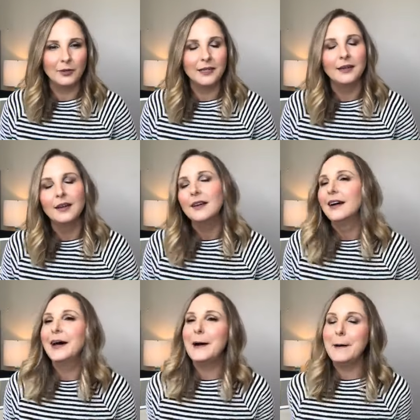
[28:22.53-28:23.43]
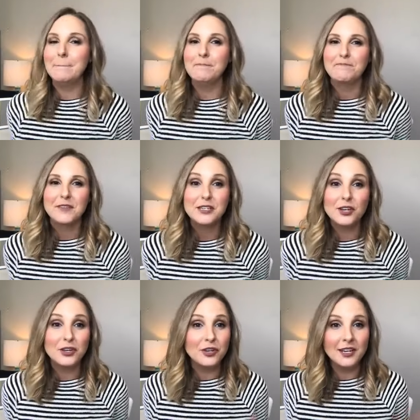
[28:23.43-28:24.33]
one. So
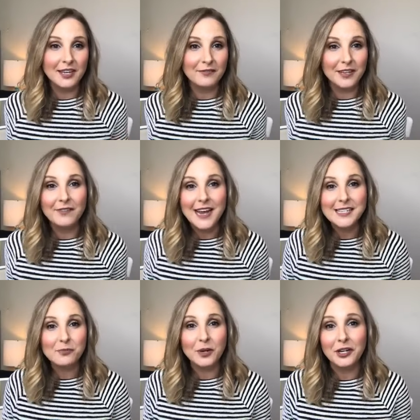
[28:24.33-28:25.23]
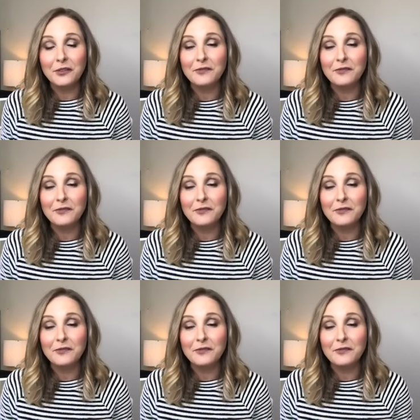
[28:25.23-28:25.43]
you could give advice what